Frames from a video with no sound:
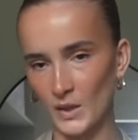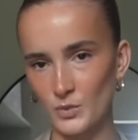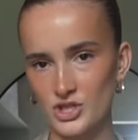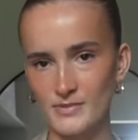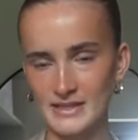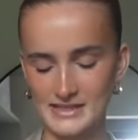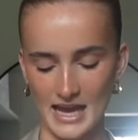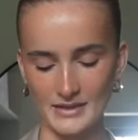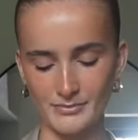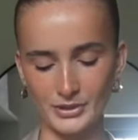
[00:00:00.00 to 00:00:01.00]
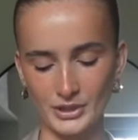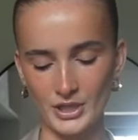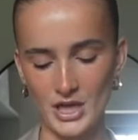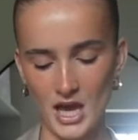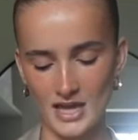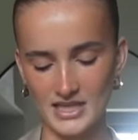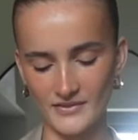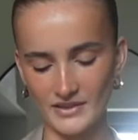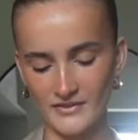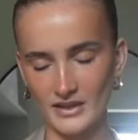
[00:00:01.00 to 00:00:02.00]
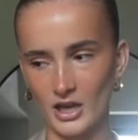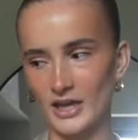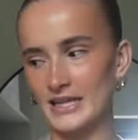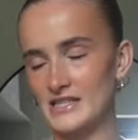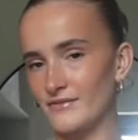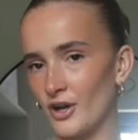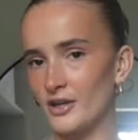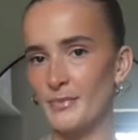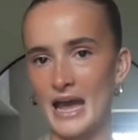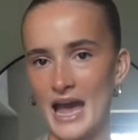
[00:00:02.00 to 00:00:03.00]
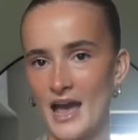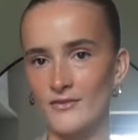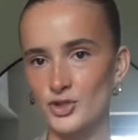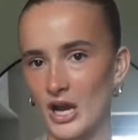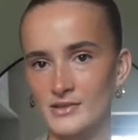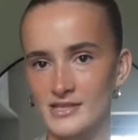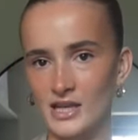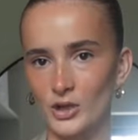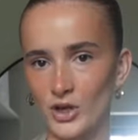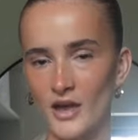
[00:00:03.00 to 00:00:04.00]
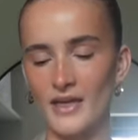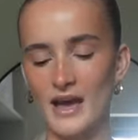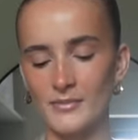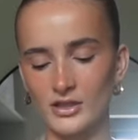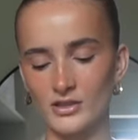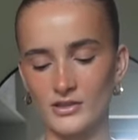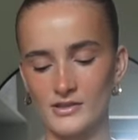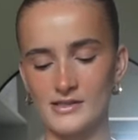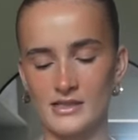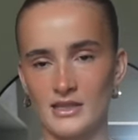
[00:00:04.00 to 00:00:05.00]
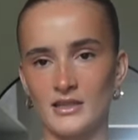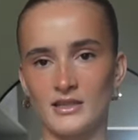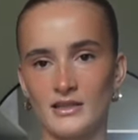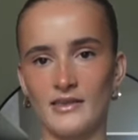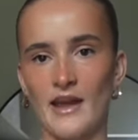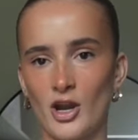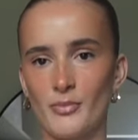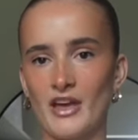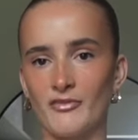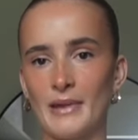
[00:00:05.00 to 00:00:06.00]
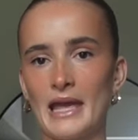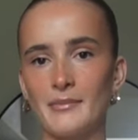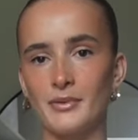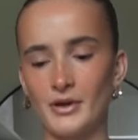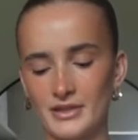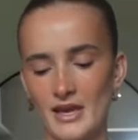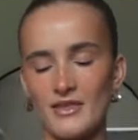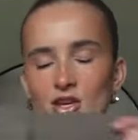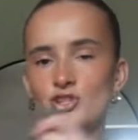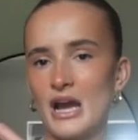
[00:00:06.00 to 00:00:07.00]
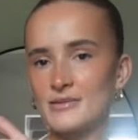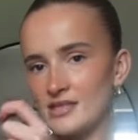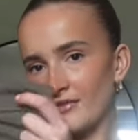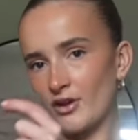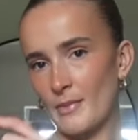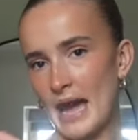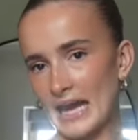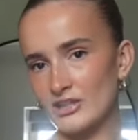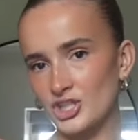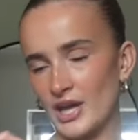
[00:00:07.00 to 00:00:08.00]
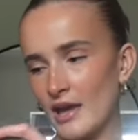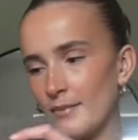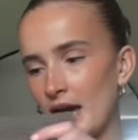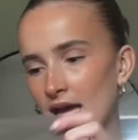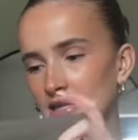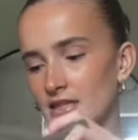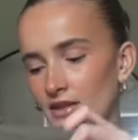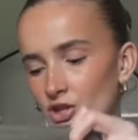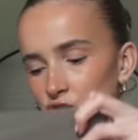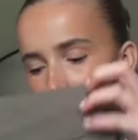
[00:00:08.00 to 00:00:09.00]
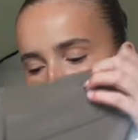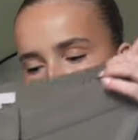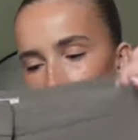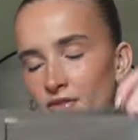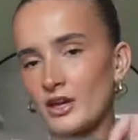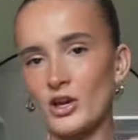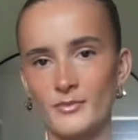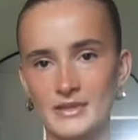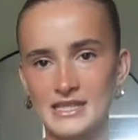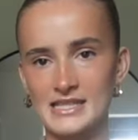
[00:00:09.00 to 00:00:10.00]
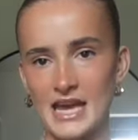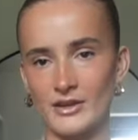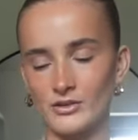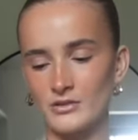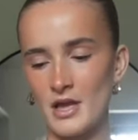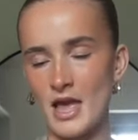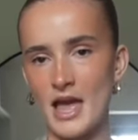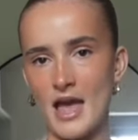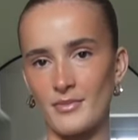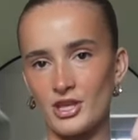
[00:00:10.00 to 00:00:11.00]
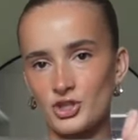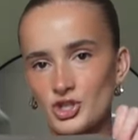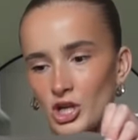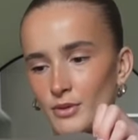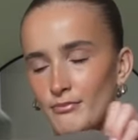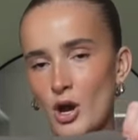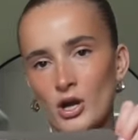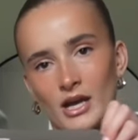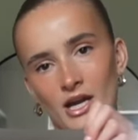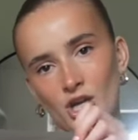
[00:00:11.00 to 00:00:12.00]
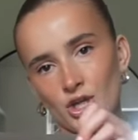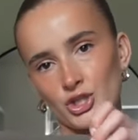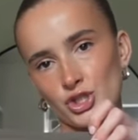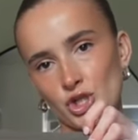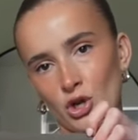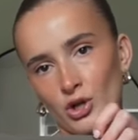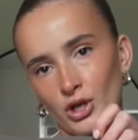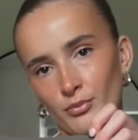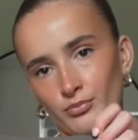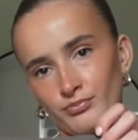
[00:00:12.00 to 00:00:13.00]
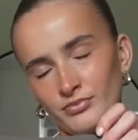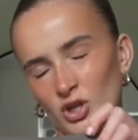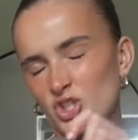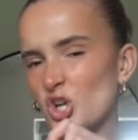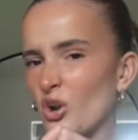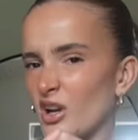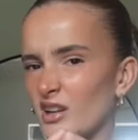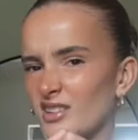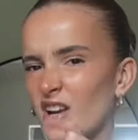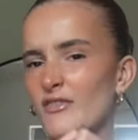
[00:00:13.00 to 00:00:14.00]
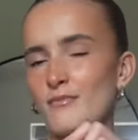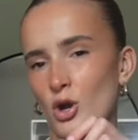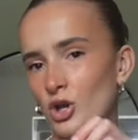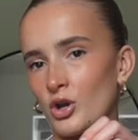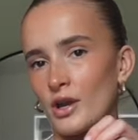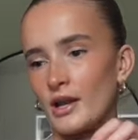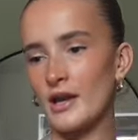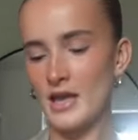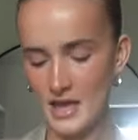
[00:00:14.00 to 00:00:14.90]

which is a bit sad, but I definitely feel like I need to find a pair of trousers that look like that, because they're a bit of me. But yeah, these trousers are from H&M, and they're super cool. I think I got them in the sale, but they're just like a mocha, kind of chocolate, not chocolate, kind of a mocha colour.